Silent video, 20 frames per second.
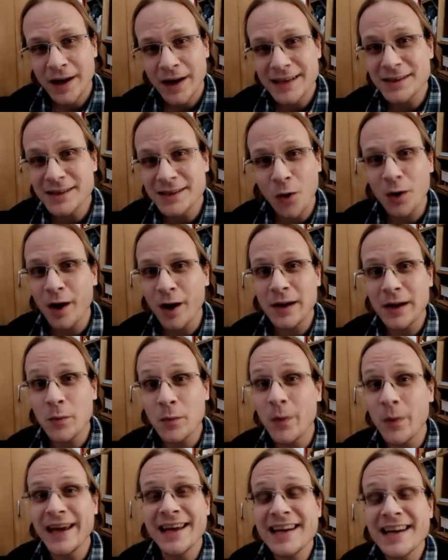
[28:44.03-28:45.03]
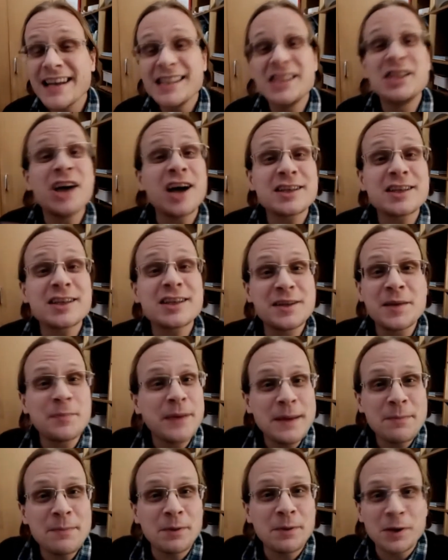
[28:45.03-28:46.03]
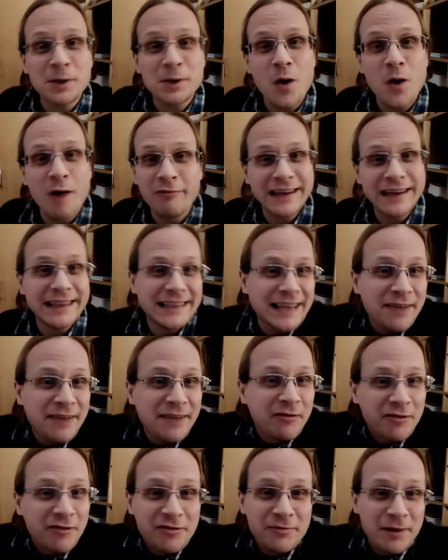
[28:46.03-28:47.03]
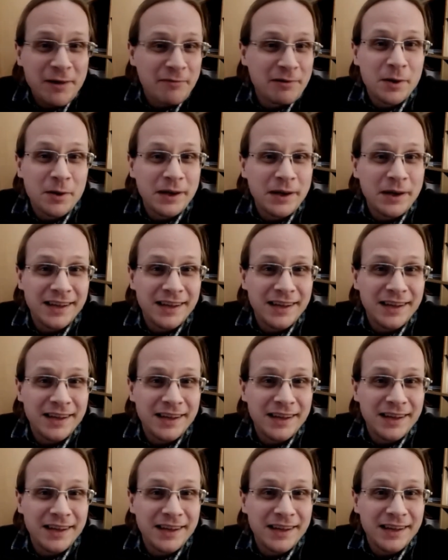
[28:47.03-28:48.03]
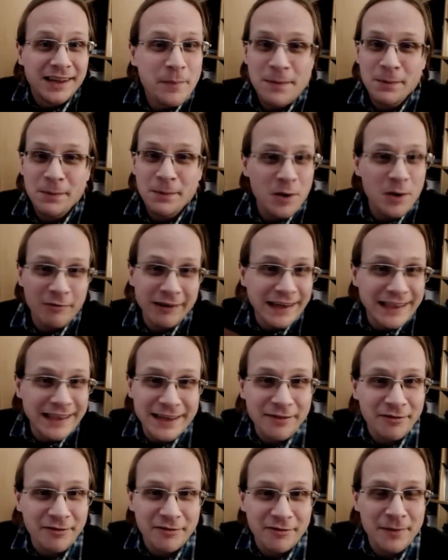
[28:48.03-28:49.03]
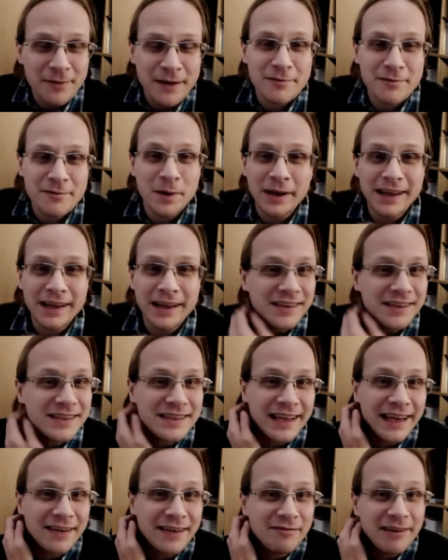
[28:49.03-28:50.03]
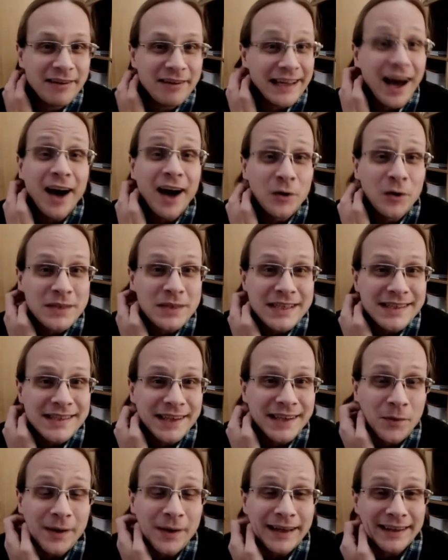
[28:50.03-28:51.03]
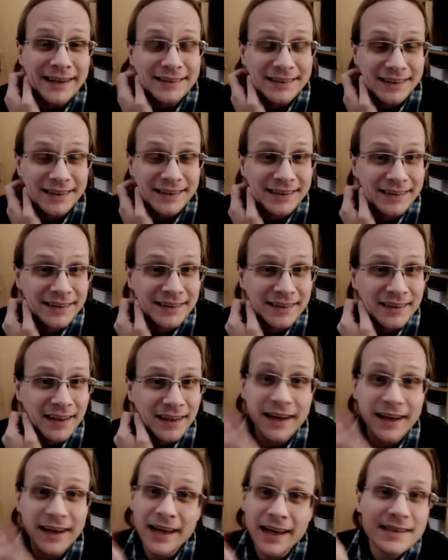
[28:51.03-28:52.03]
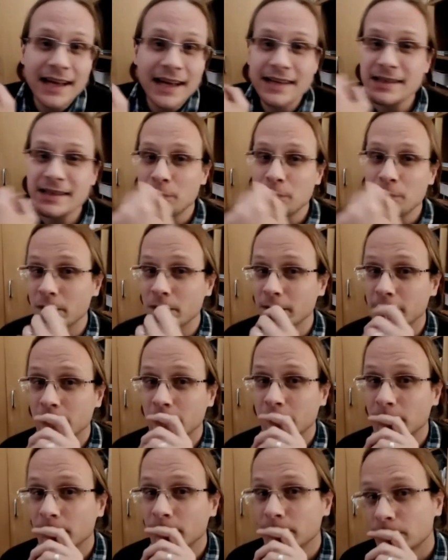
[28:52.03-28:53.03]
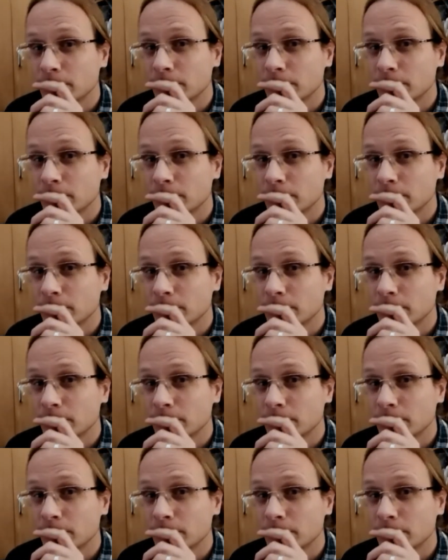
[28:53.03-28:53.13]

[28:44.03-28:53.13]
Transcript: You know, it's not like we're just the people who are really different from everybody else. There are people who are really different from everybody else in really unautistic ways, and that's important.